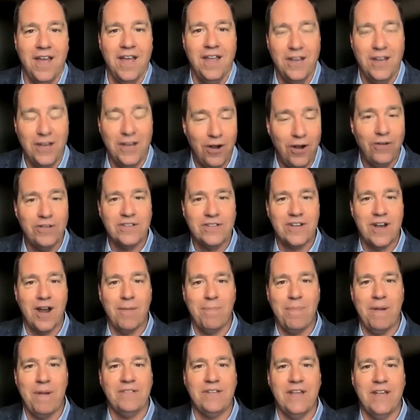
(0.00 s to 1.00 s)
You don't
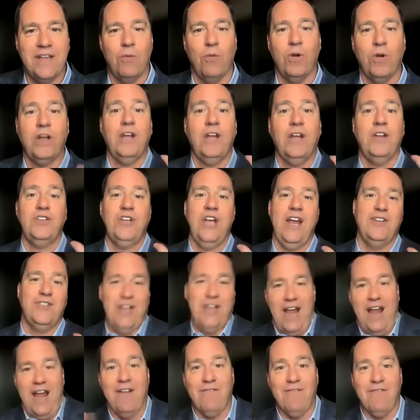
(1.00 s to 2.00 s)
start by saying, we're going to
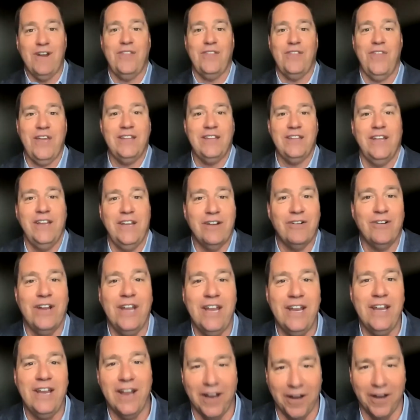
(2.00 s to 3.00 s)
change everything that you're
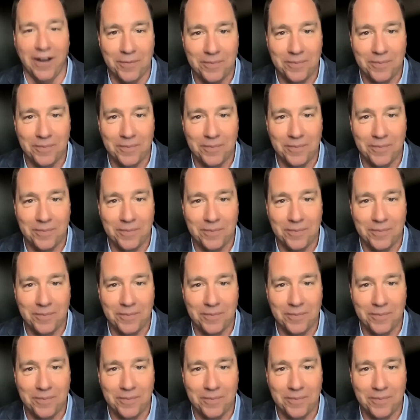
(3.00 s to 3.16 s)
eating.